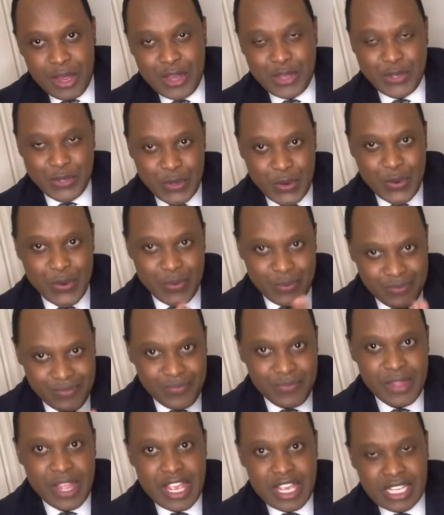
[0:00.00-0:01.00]
so
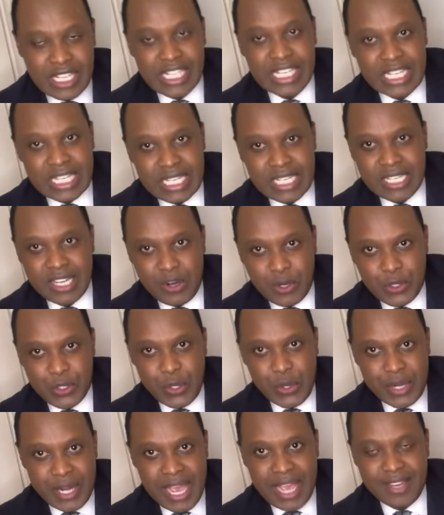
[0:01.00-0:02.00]
good or
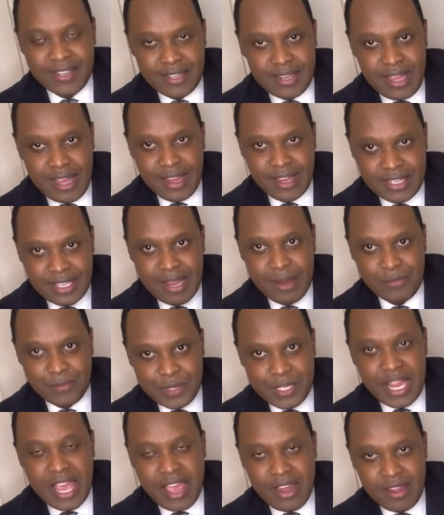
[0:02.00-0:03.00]
so nice as I'm
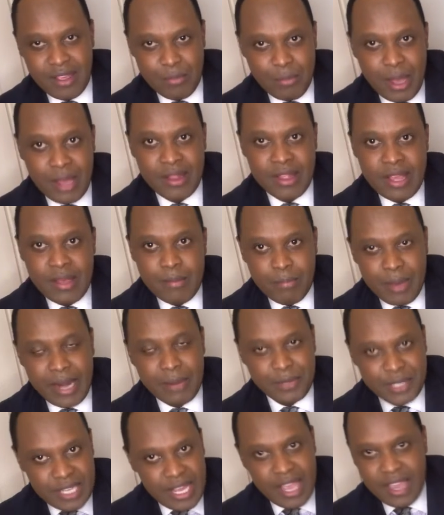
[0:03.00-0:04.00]
saying it, but
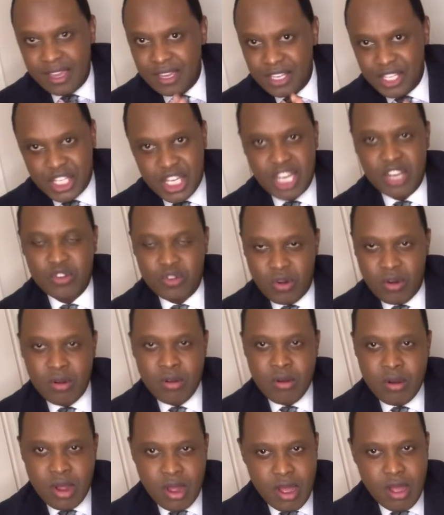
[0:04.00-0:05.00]
I'm saying in general,
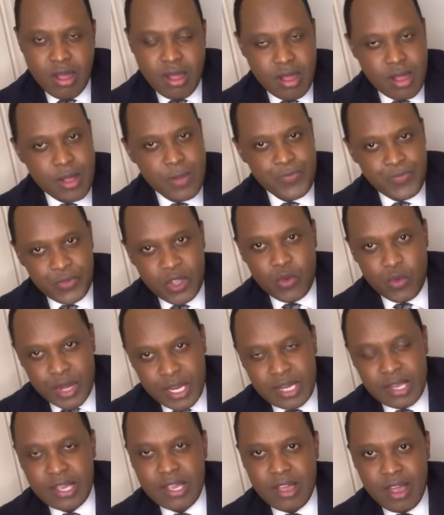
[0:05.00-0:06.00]

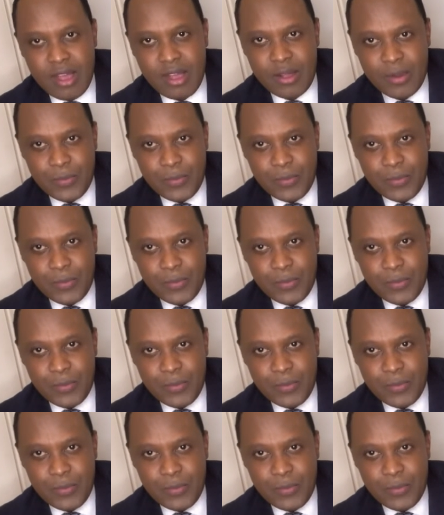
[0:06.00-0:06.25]
really,